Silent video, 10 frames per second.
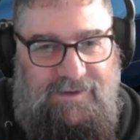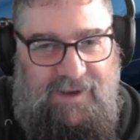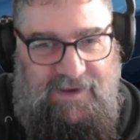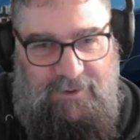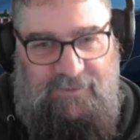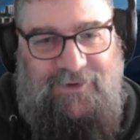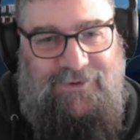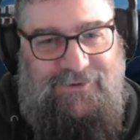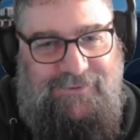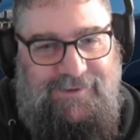And now I've
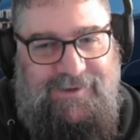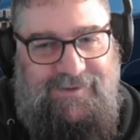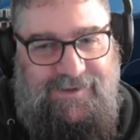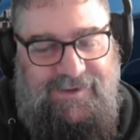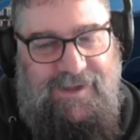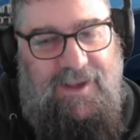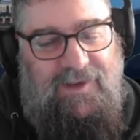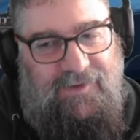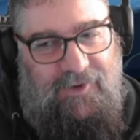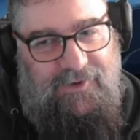told it to release it.
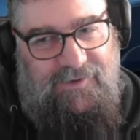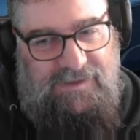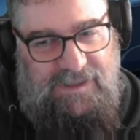So,